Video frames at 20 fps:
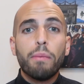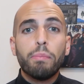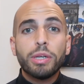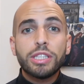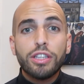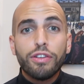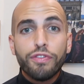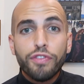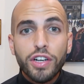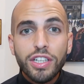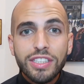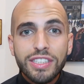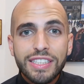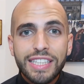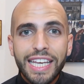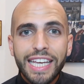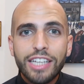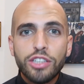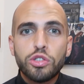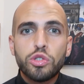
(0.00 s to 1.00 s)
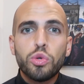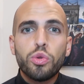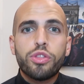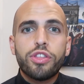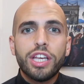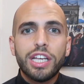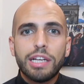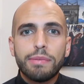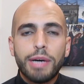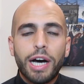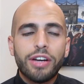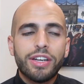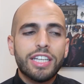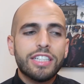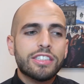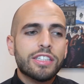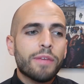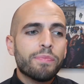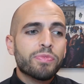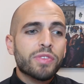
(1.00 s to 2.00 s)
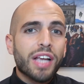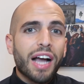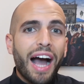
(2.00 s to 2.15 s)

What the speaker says: But the first thing to think about is,